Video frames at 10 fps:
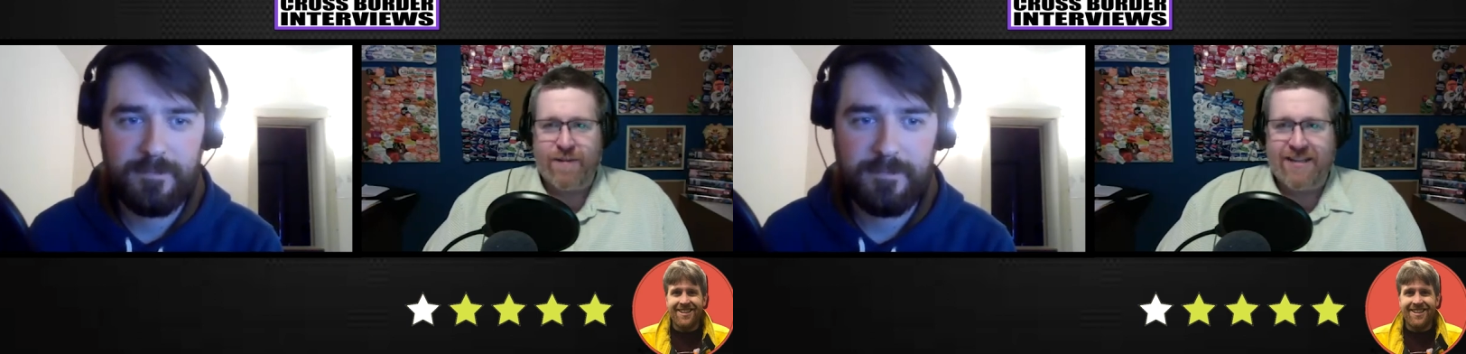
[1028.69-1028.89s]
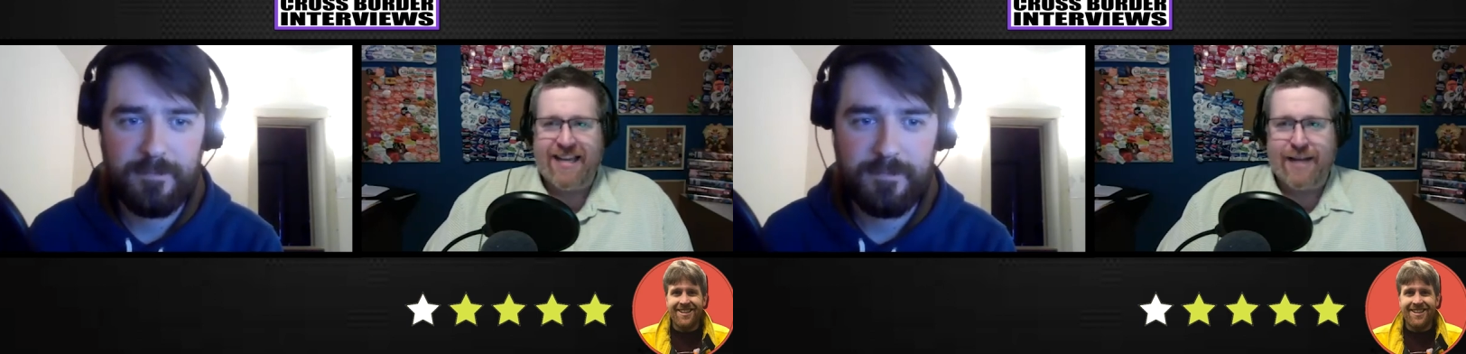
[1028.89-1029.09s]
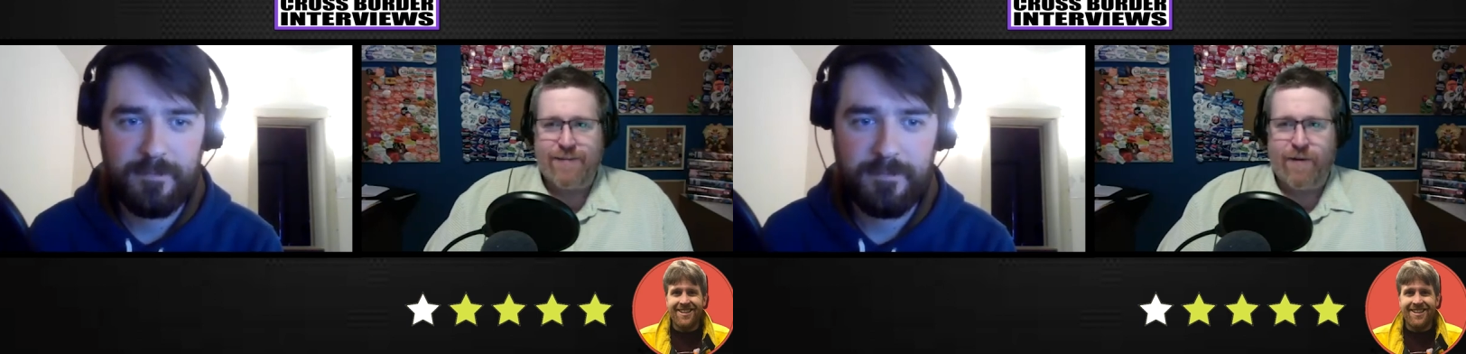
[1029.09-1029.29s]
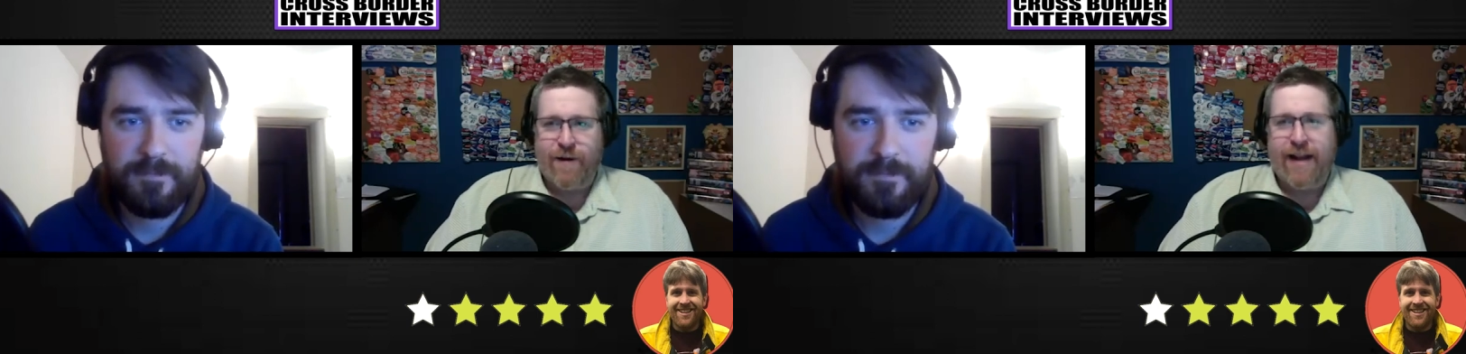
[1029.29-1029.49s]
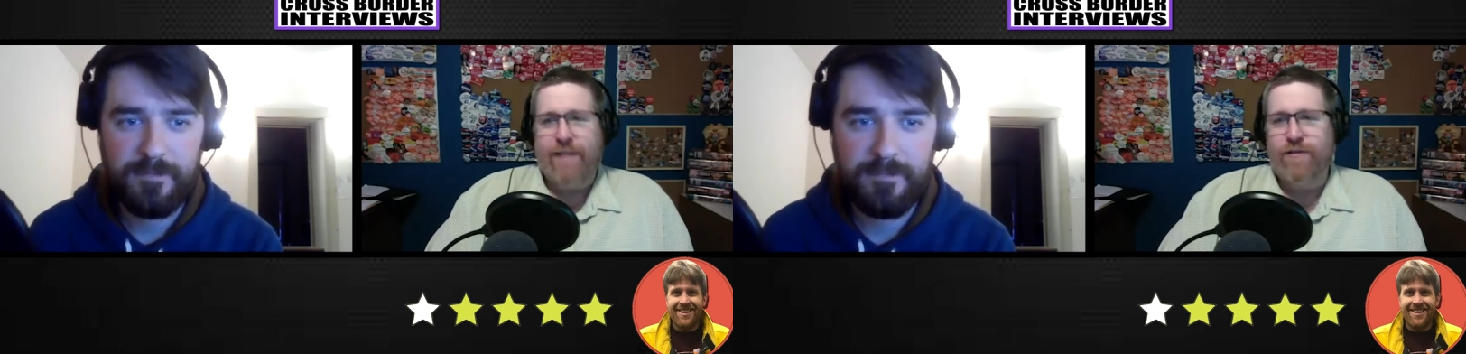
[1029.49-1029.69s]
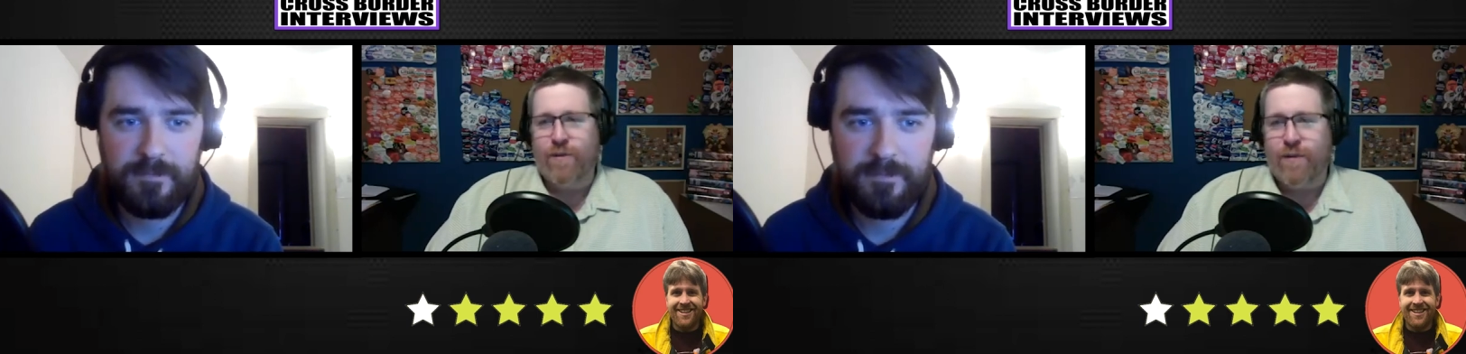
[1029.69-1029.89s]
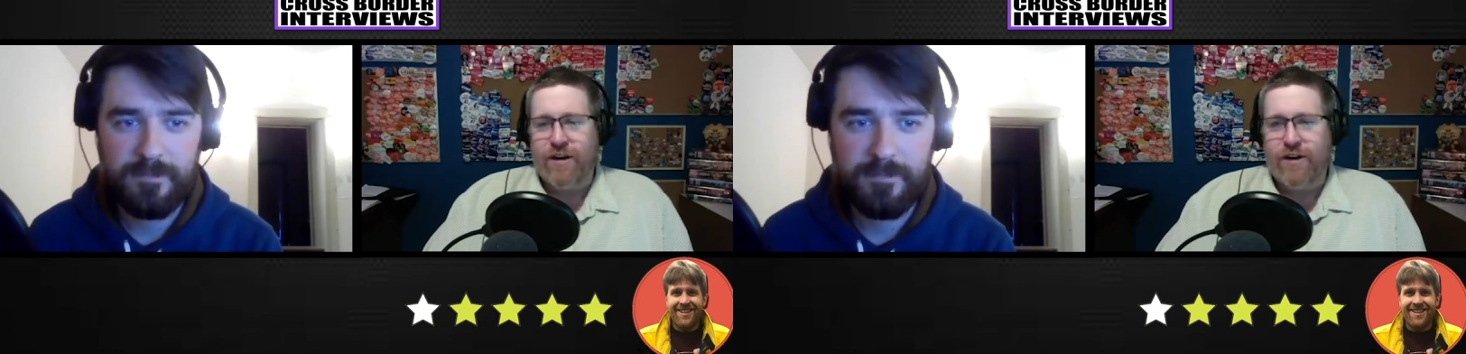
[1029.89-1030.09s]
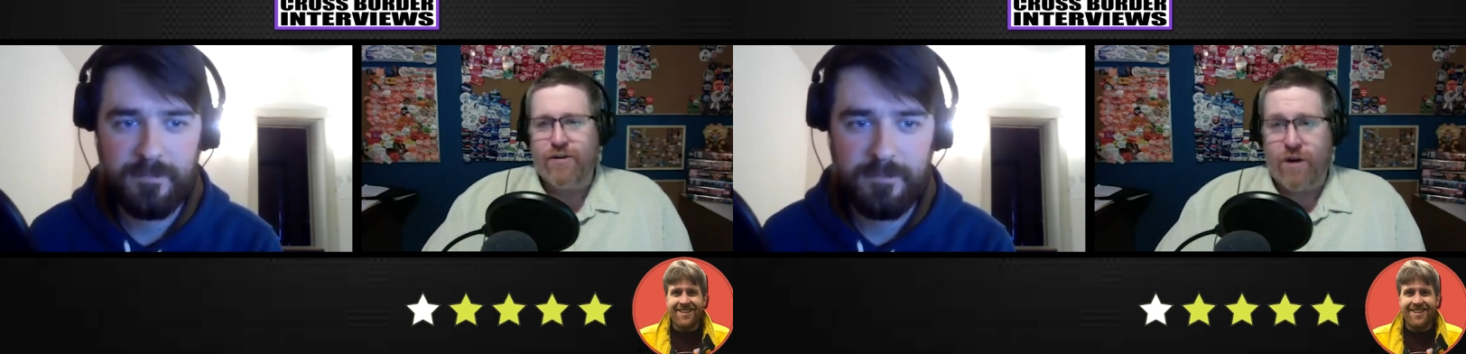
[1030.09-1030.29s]
Speaker 1: because he asked me right after we
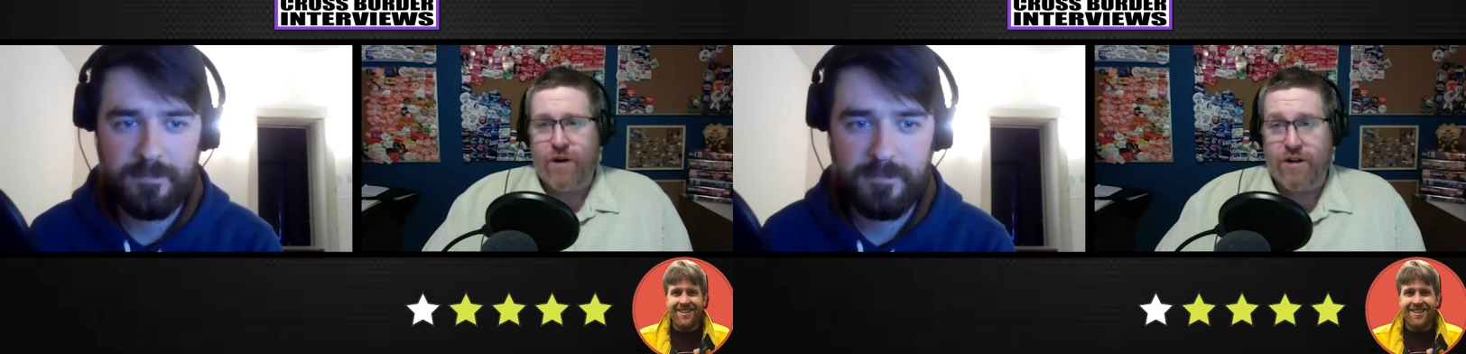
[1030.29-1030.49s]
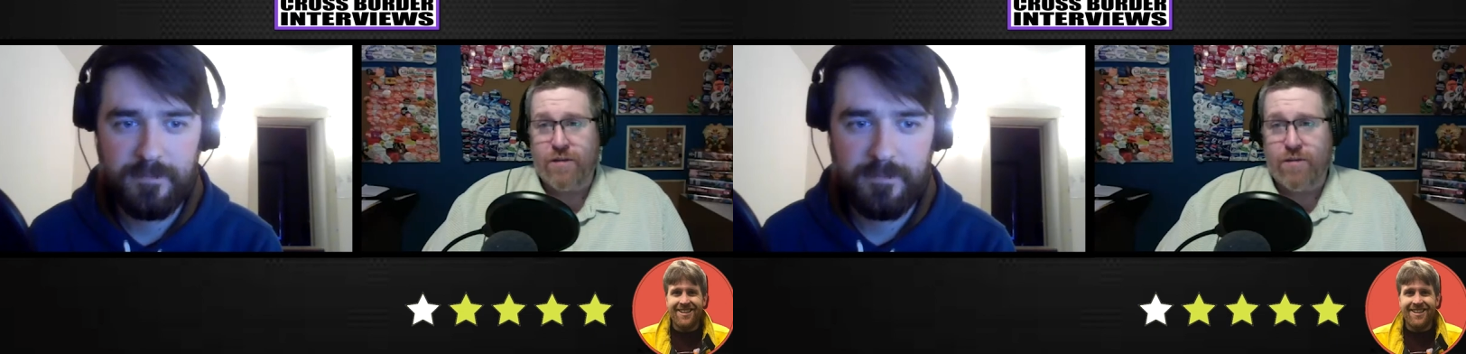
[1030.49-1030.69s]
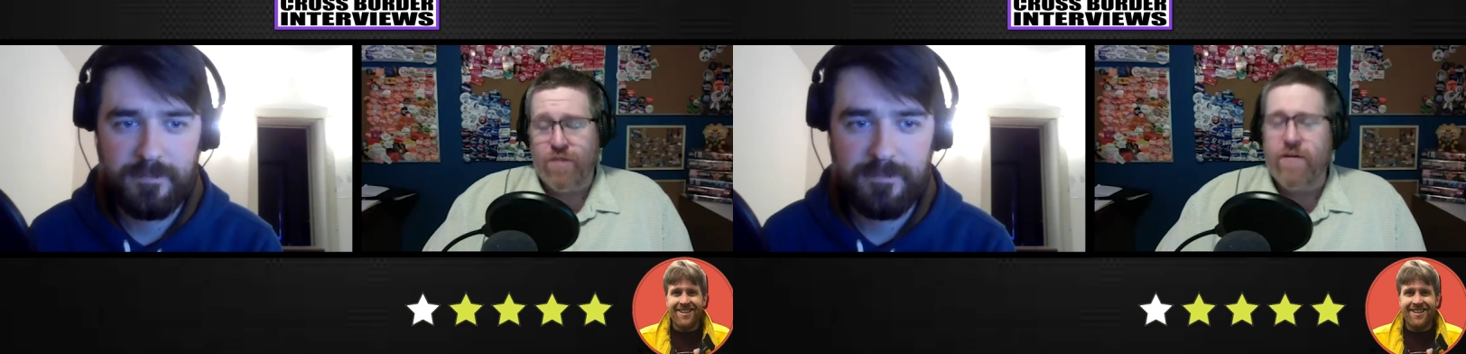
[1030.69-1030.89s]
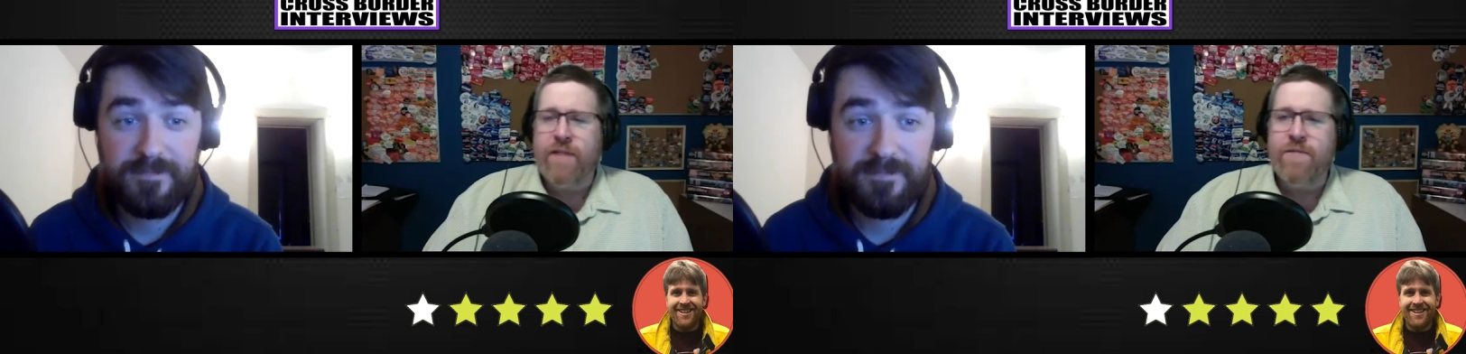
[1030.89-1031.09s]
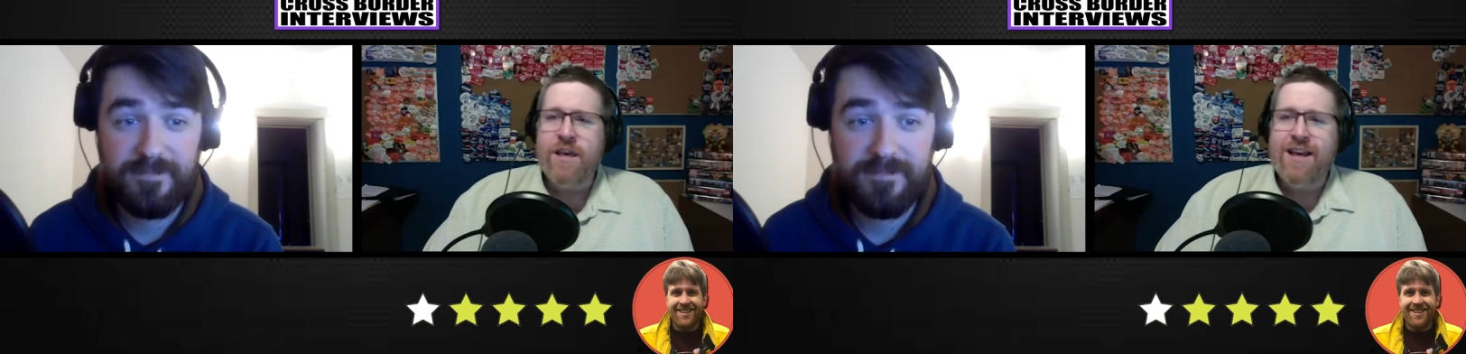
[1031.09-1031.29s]
finished watching the movie,